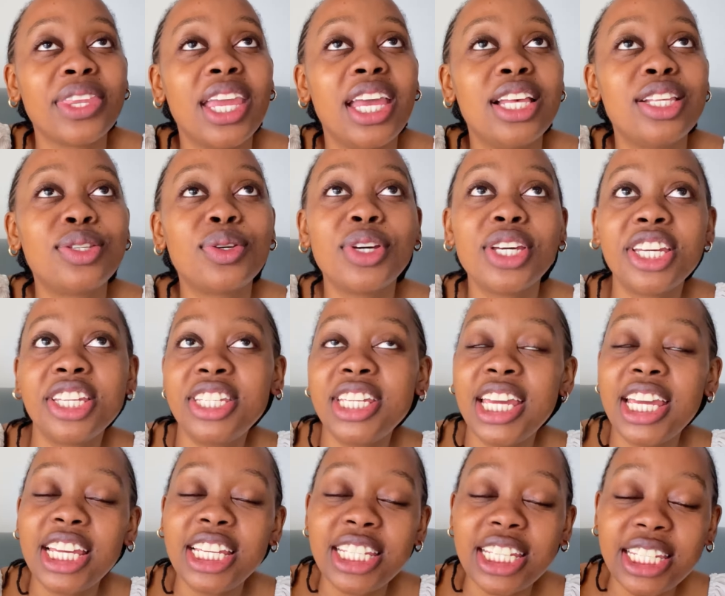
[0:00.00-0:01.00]
So
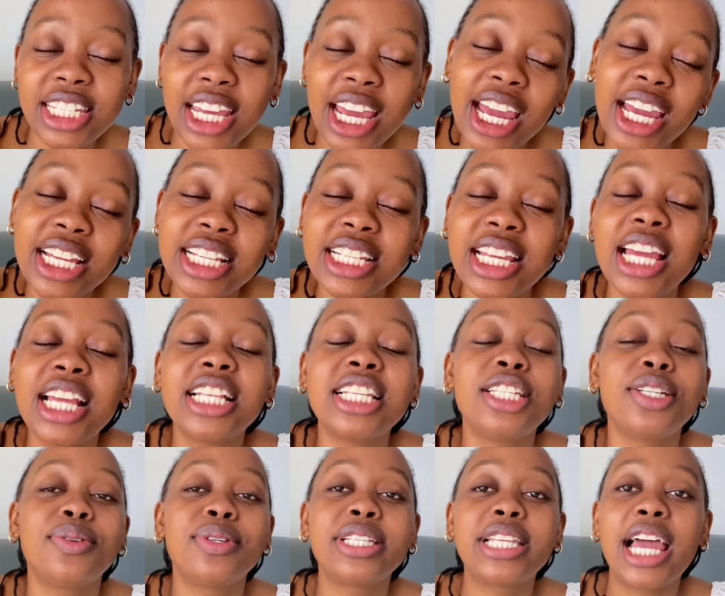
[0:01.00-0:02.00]
she checked and
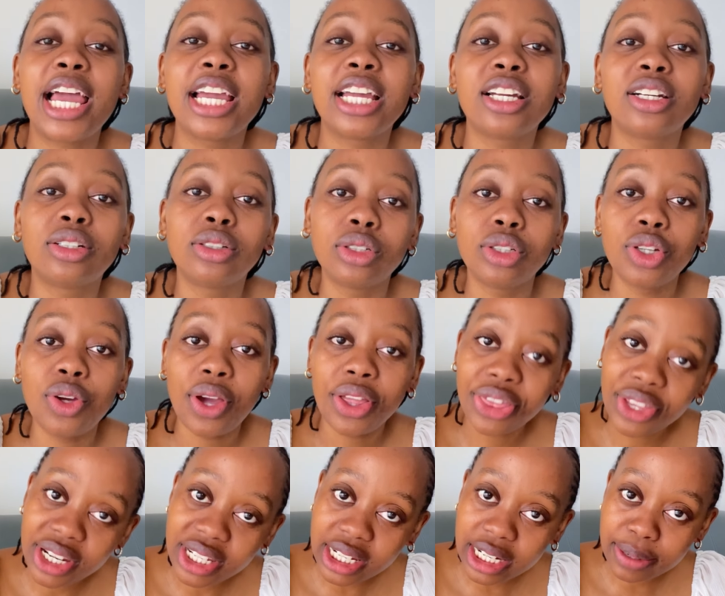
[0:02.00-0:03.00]
she was like, oh, you are
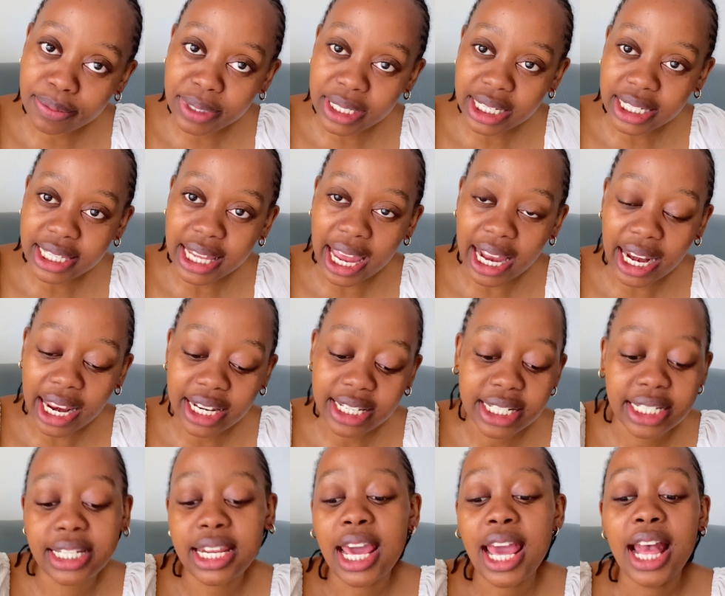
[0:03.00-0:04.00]
3 centimeters
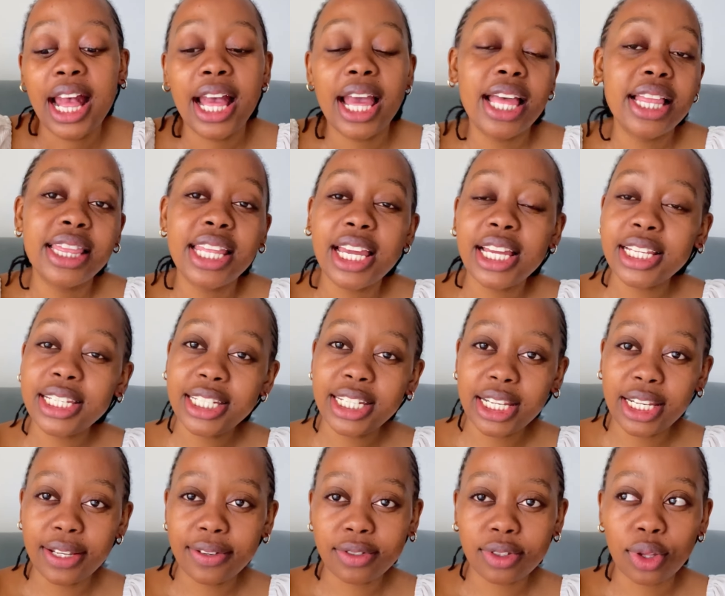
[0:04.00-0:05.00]
dilated. And then she
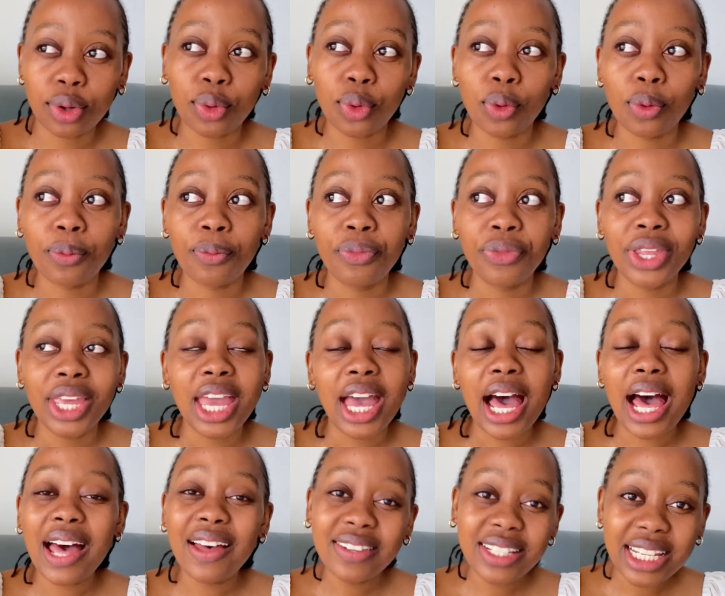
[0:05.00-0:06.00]
leaves the room.
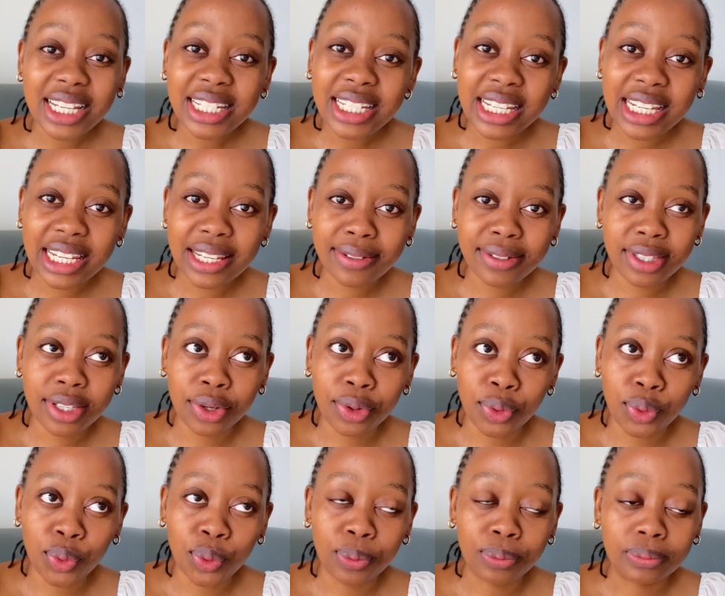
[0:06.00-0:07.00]
After she leaves the
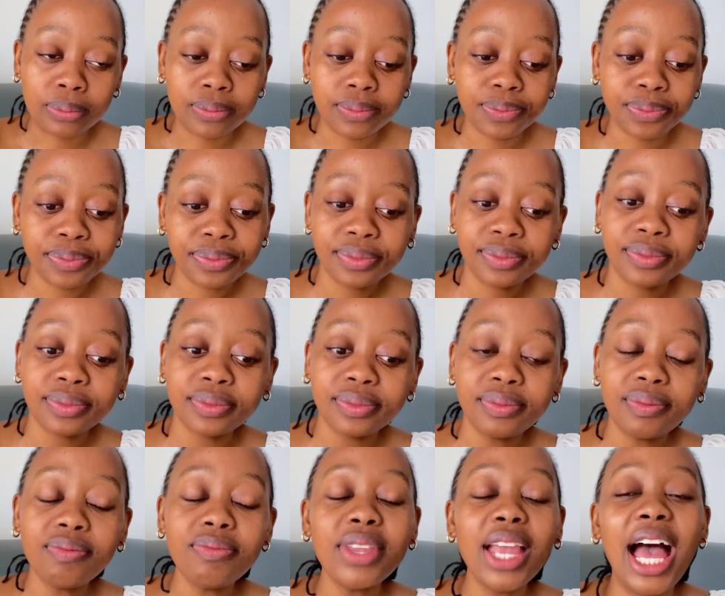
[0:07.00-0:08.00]
room,
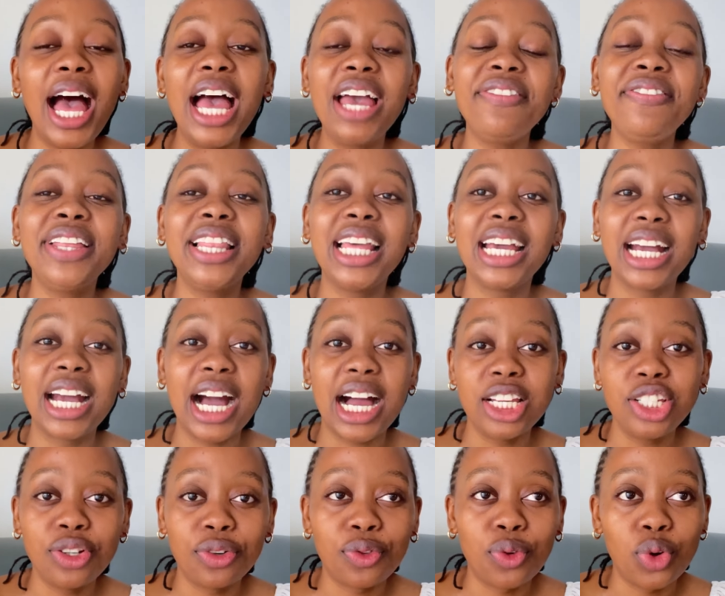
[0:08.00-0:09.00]
I feel a
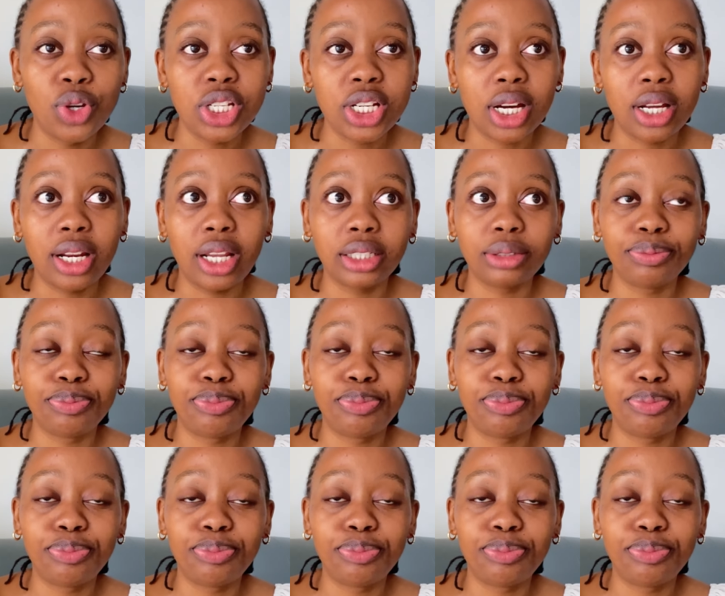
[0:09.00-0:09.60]
gush of water, like,